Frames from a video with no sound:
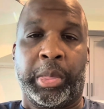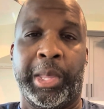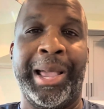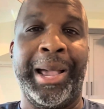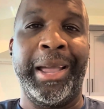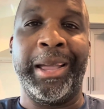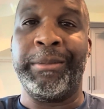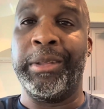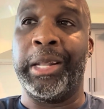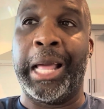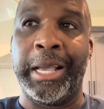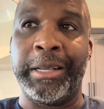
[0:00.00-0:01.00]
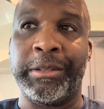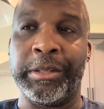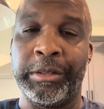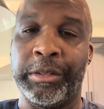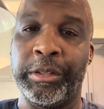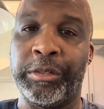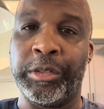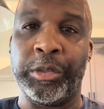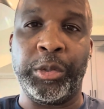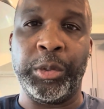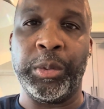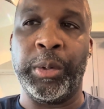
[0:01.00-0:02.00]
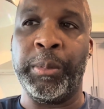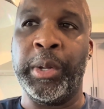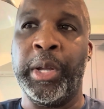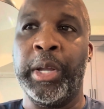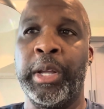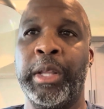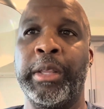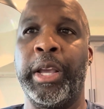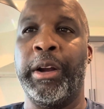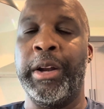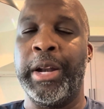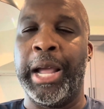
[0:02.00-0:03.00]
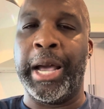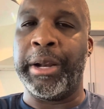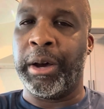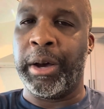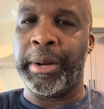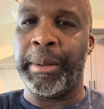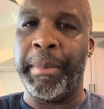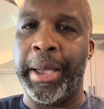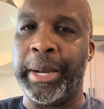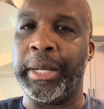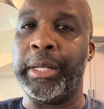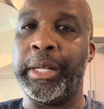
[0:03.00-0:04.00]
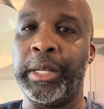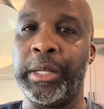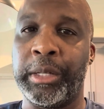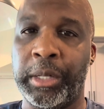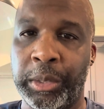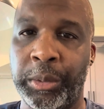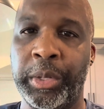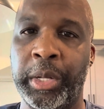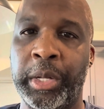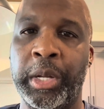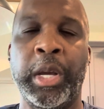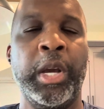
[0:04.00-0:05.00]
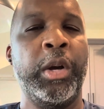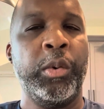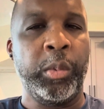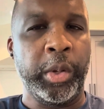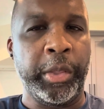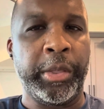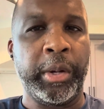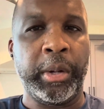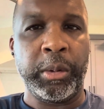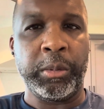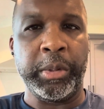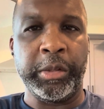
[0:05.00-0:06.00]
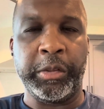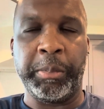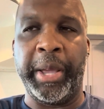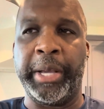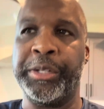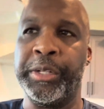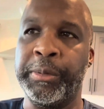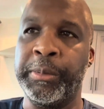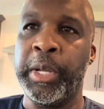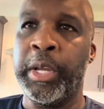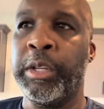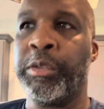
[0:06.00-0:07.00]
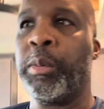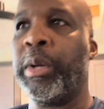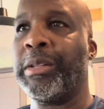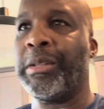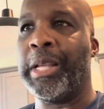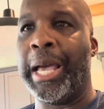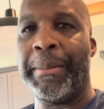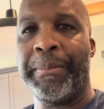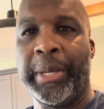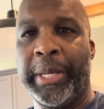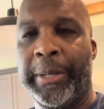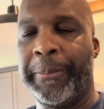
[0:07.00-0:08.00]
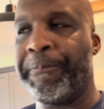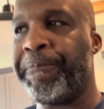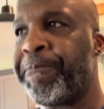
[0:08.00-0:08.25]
I have the licenses to do them, they are not automatically included with a home inspection. So what does that mean?